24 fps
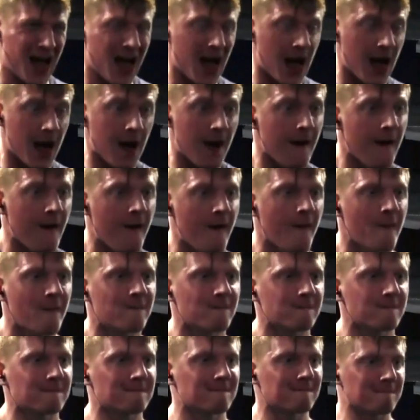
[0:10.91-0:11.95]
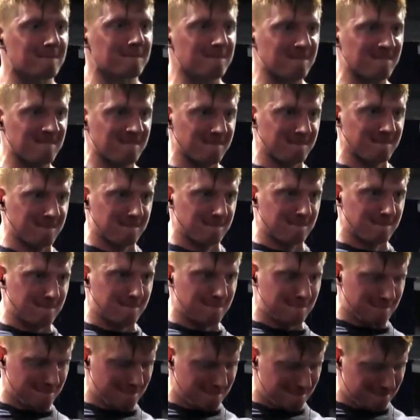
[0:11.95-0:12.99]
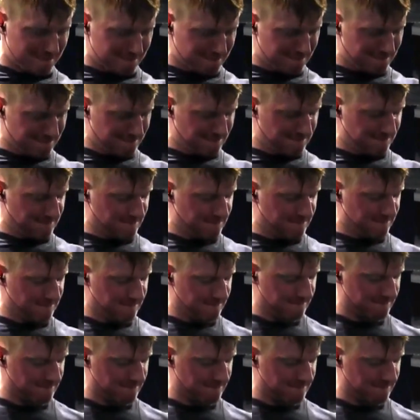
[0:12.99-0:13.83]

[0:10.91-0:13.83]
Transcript: These are tips that I have used in the past year or so